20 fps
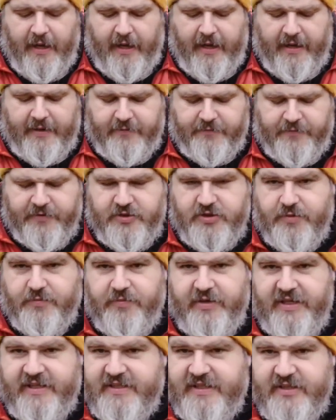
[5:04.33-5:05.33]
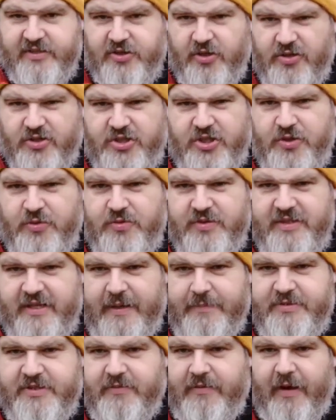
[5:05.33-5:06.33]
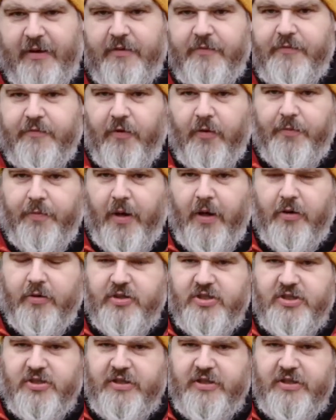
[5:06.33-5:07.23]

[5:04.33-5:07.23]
and for some reason it's got 2 zips around the footbox,